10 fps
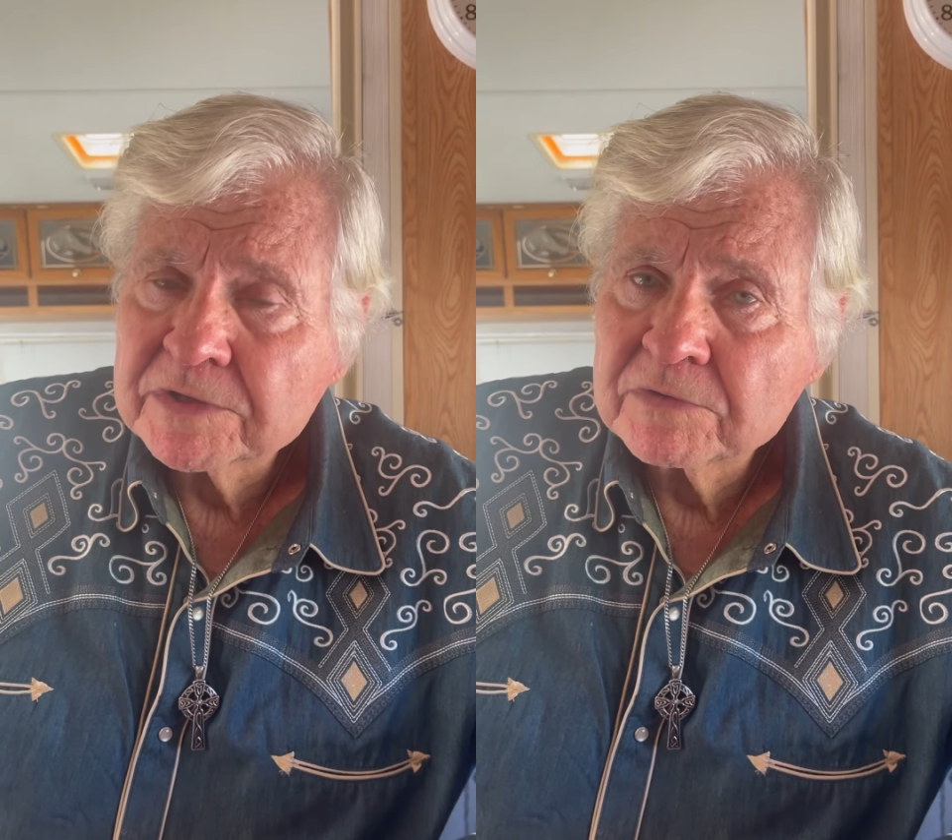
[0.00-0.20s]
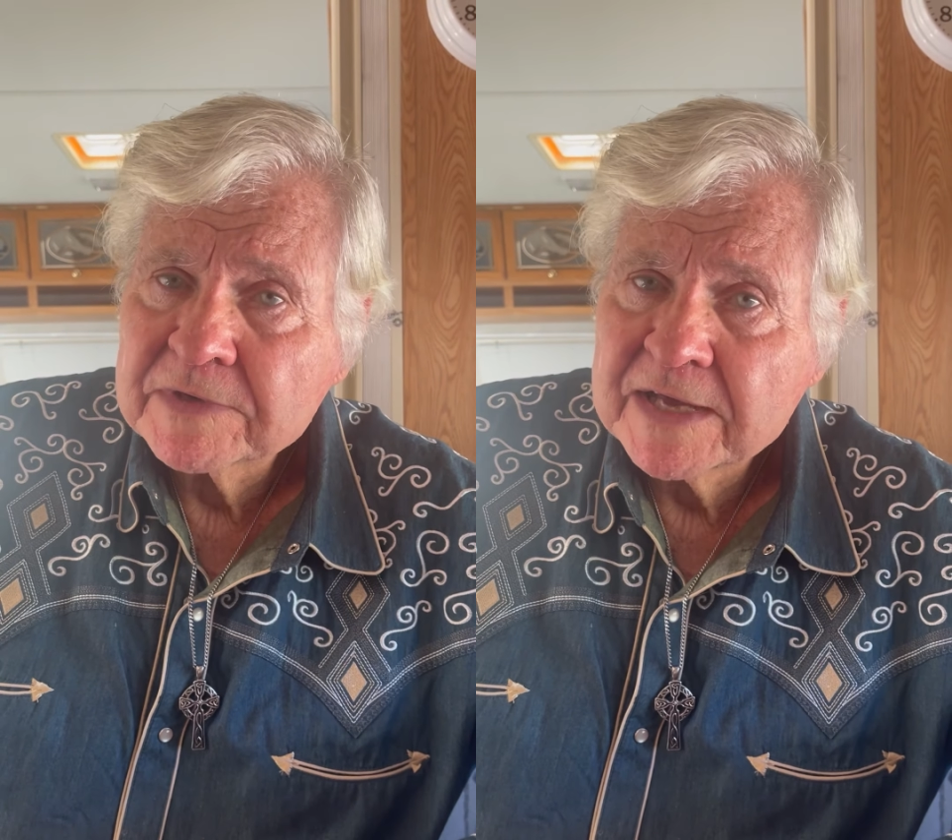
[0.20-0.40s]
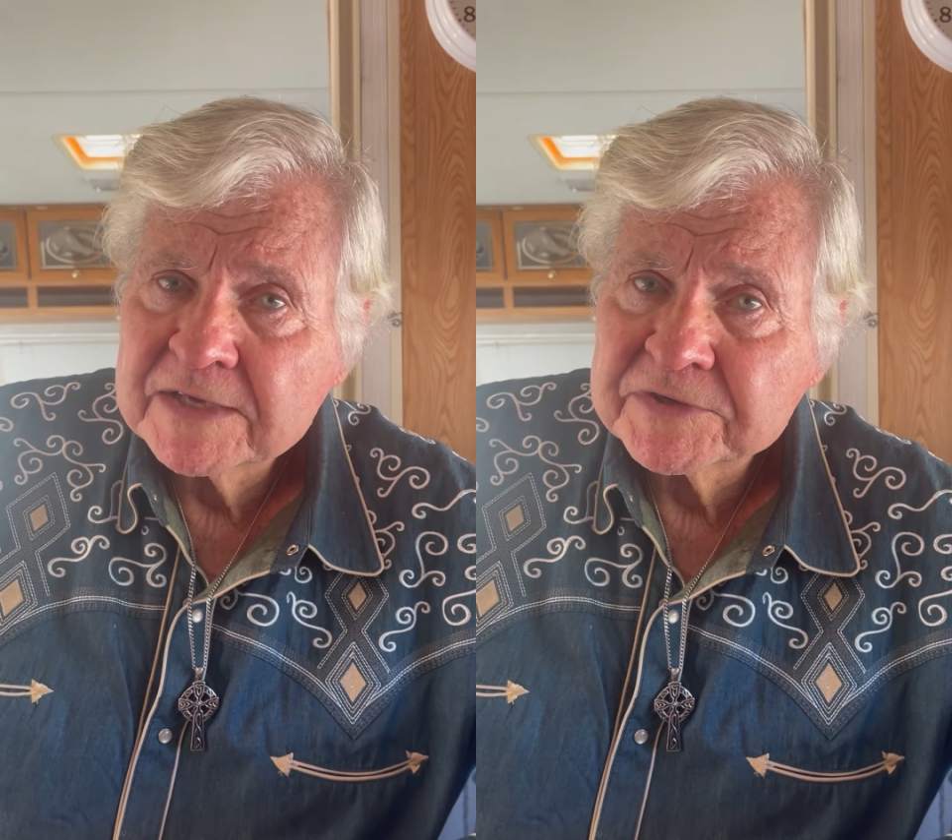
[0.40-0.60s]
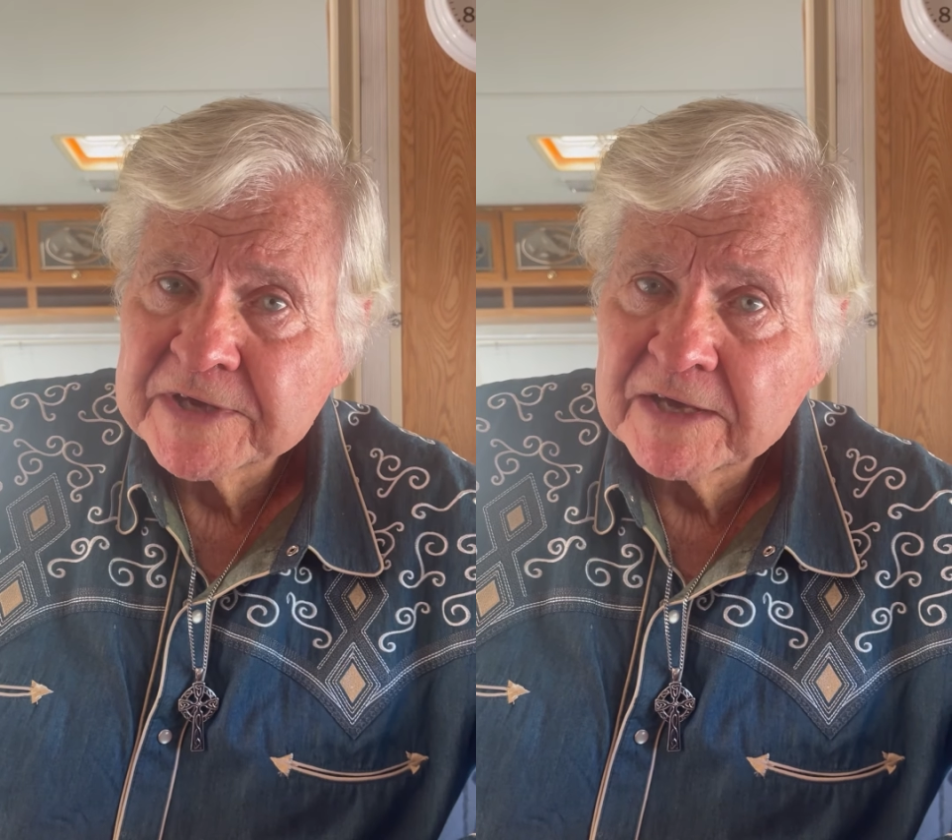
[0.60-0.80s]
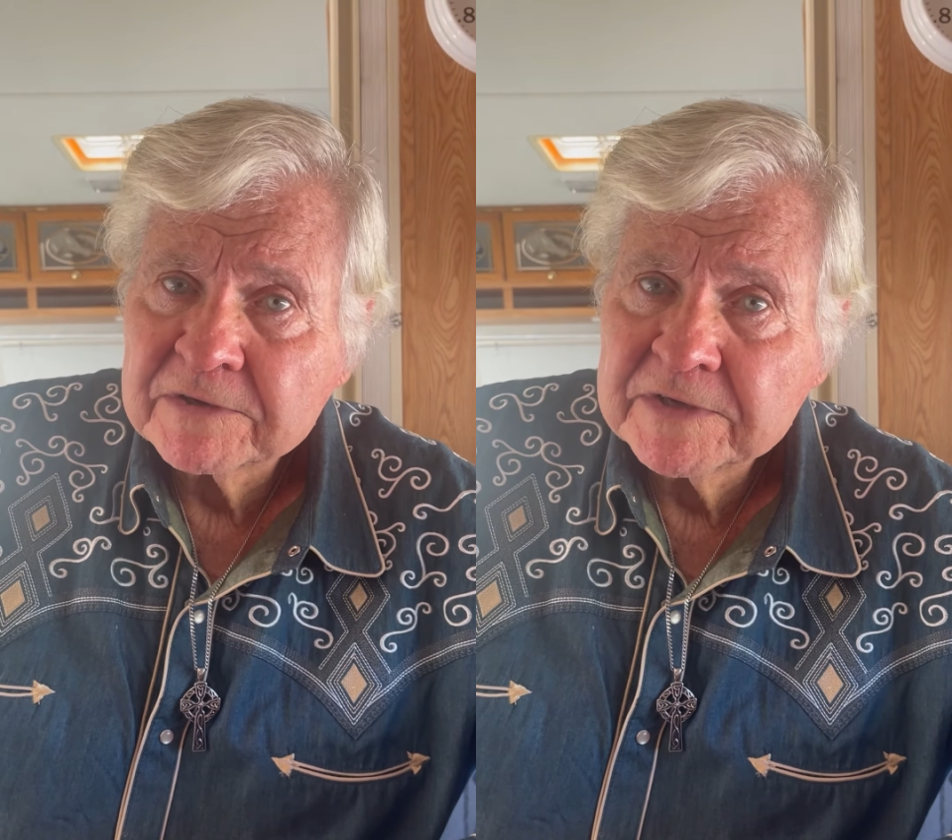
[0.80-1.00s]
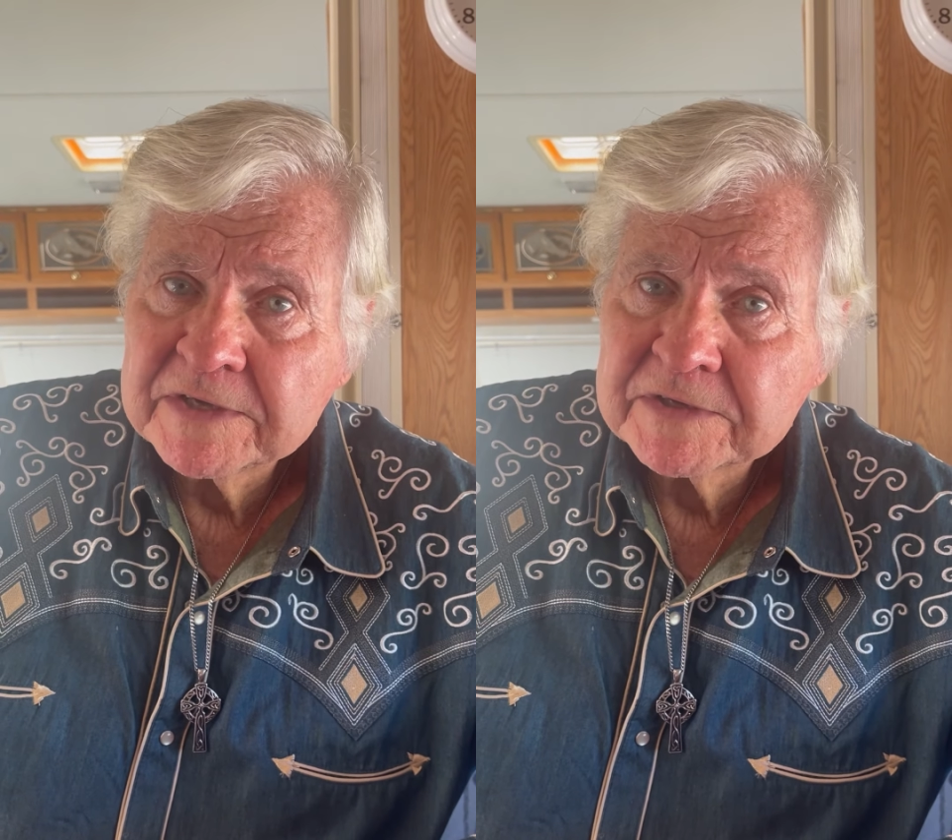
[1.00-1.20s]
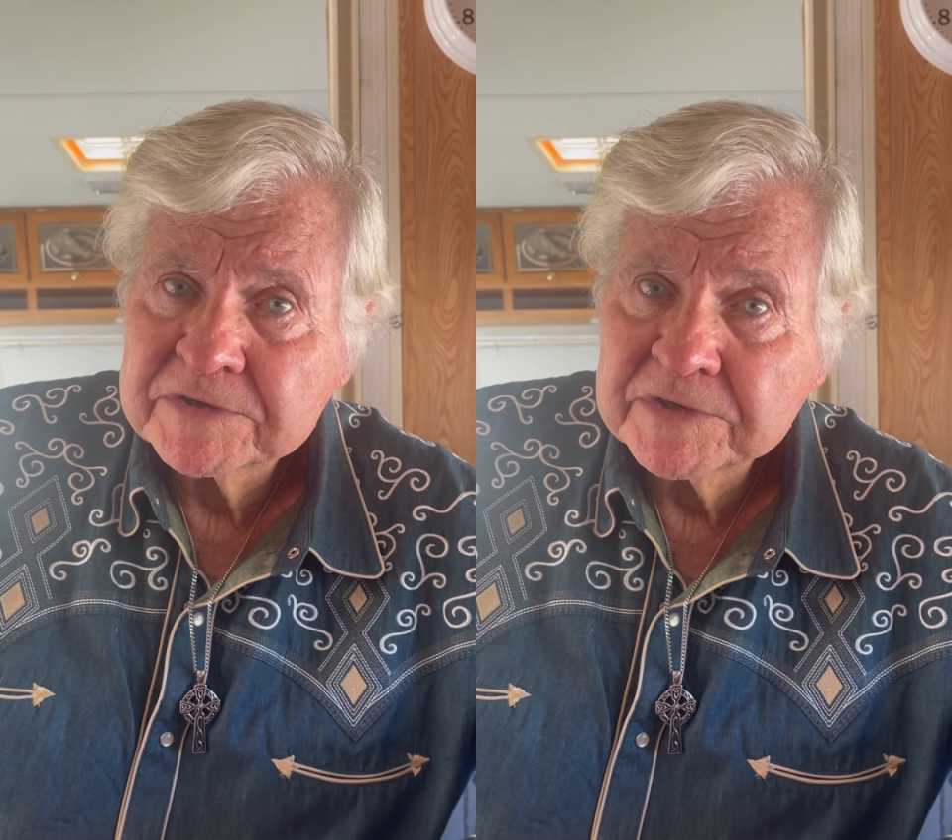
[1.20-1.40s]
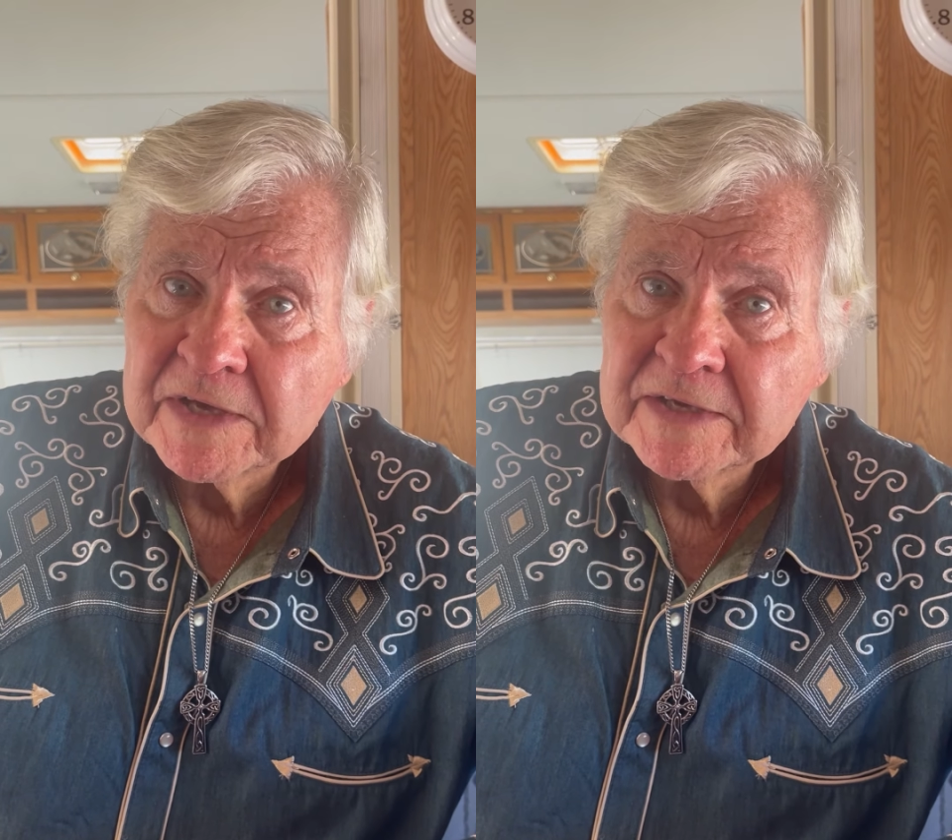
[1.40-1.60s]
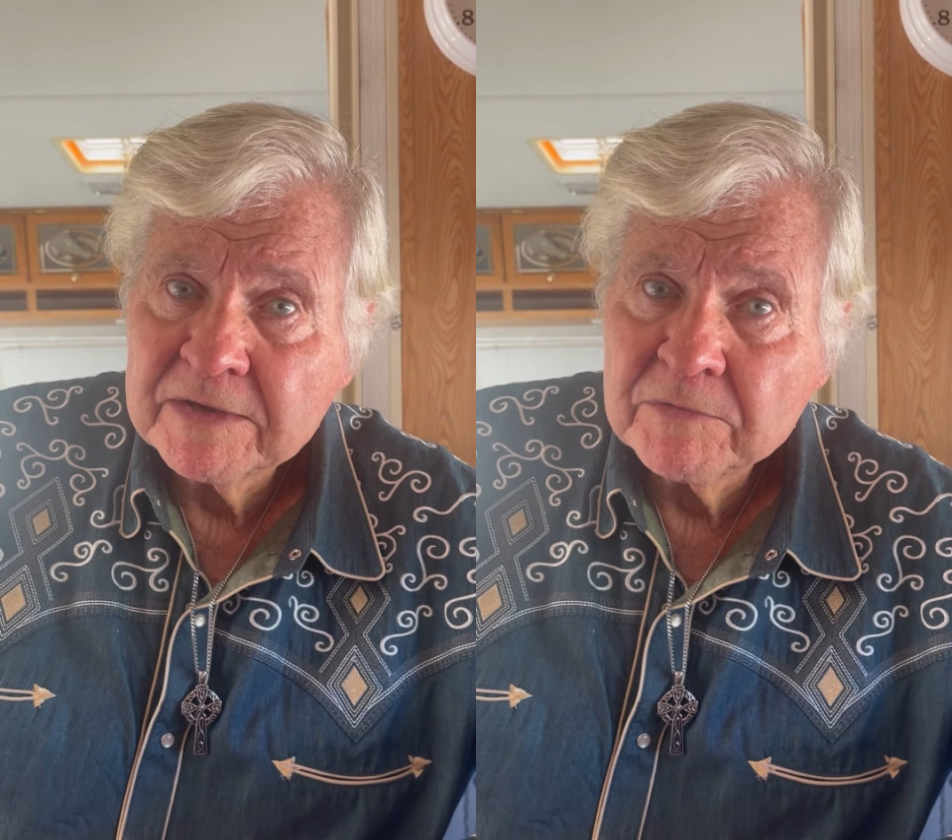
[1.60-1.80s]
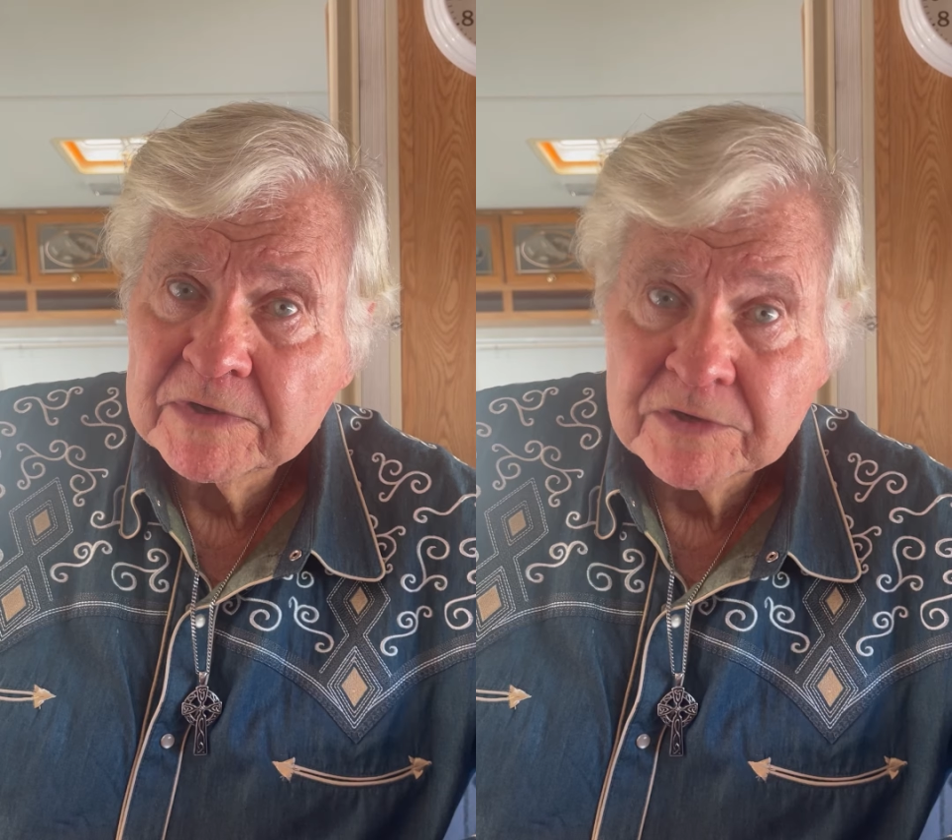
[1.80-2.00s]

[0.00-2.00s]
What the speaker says: on that Saturday and Sunday with